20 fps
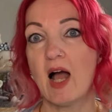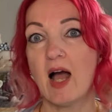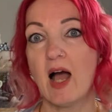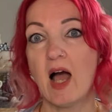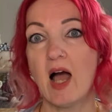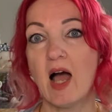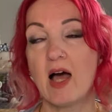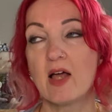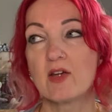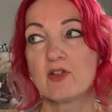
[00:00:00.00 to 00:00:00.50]

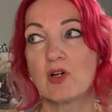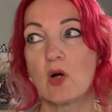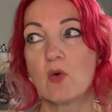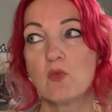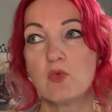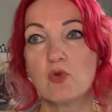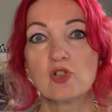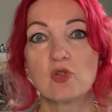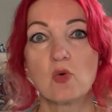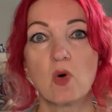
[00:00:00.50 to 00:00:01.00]
and I
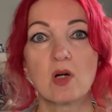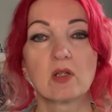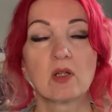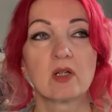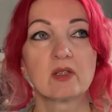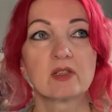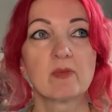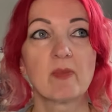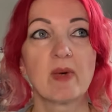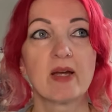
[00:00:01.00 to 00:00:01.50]
would quite
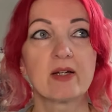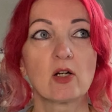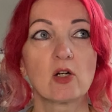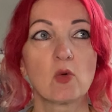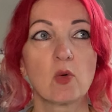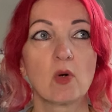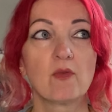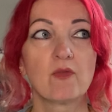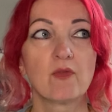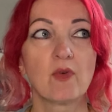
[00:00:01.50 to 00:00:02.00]
like to make a
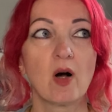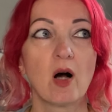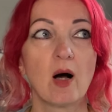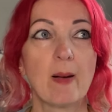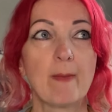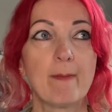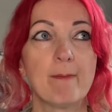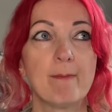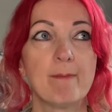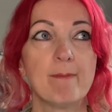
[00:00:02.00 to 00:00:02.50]
quilt for
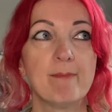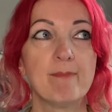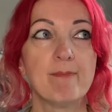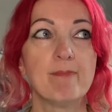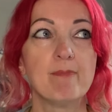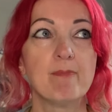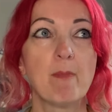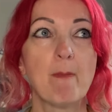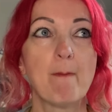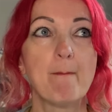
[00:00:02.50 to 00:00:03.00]
our
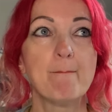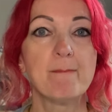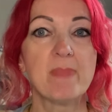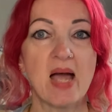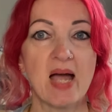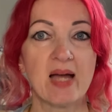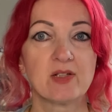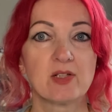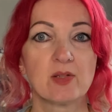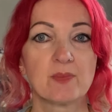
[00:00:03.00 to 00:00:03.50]

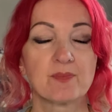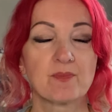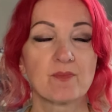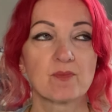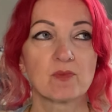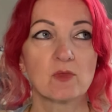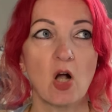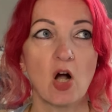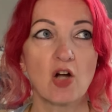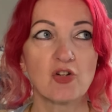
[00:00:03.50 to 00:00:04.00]
bed.
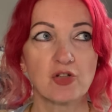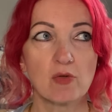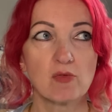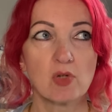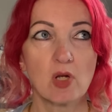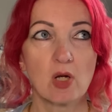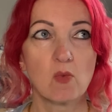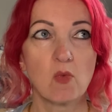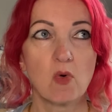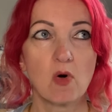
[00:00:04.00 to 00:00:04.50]
I don't
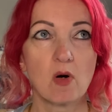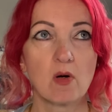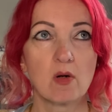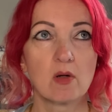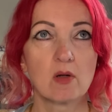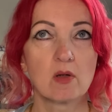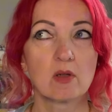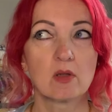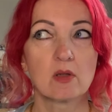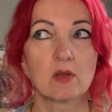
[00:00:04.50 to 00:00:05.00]
know
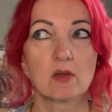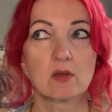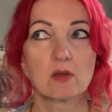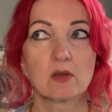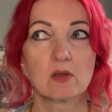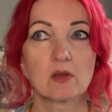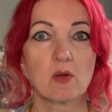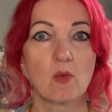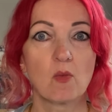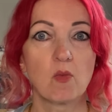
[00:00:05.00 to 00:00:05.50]

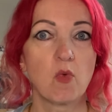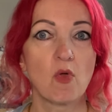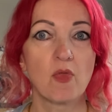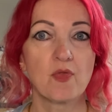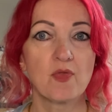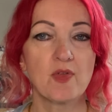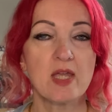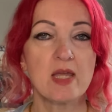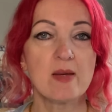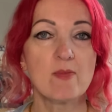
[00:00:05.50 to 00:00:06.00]
what
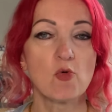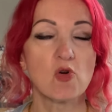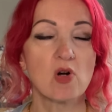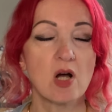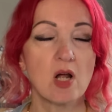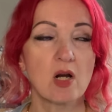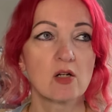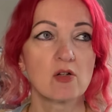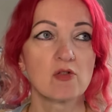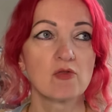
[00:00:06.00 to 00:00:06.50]
theme or
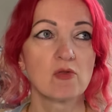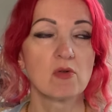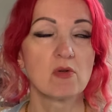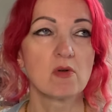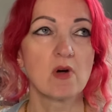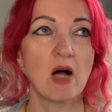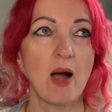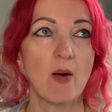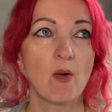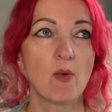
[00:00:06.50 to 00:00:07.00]
colour
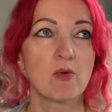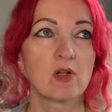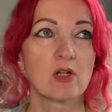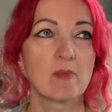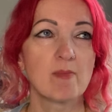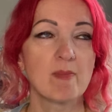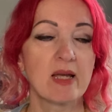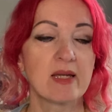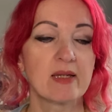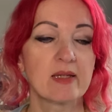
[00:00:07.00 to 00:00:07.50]
or how I'm going to
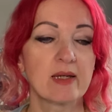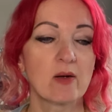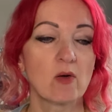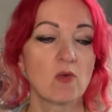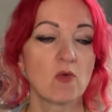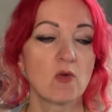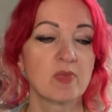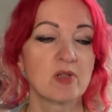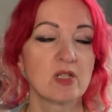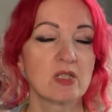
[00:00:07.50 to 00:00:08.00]
make it
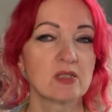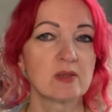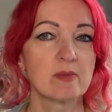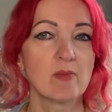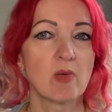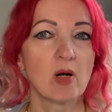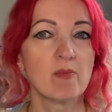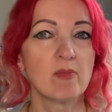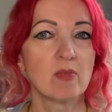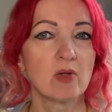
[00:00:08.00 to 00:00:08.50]
all, but it's in
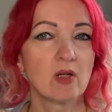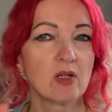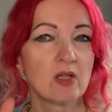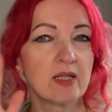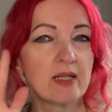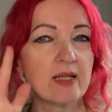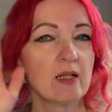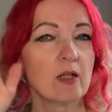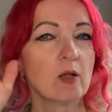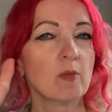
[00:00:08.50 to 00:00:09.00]
my
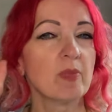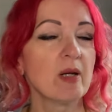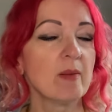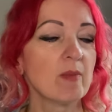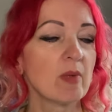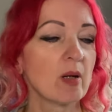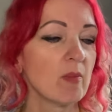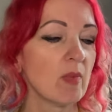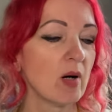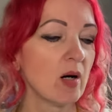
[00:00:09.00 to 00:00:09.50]
little bit in
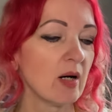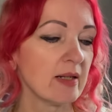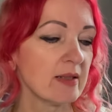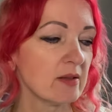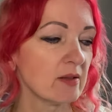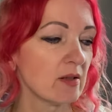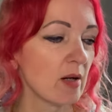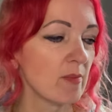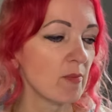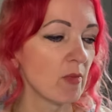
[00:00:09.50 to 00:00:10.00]
my mind
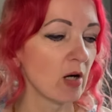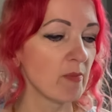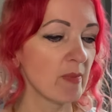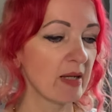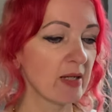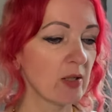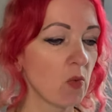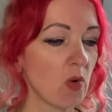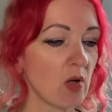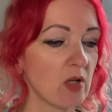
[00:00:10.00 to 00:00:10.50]
that I might
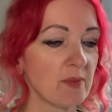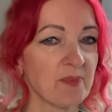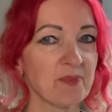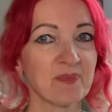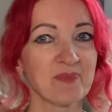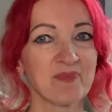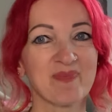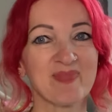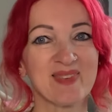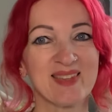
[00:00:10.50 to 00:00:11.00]
make one
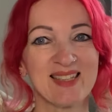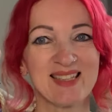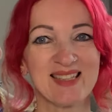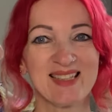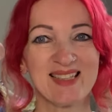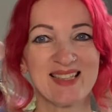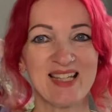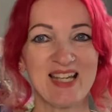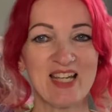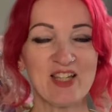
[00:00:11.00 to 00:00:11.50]

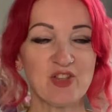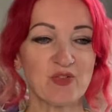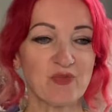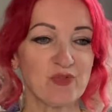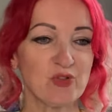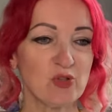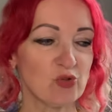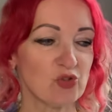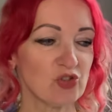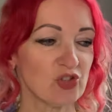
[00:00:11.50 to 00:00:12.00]
in the
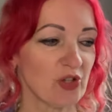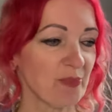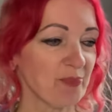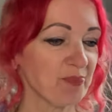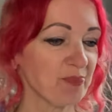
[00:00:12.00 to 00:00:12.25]
future,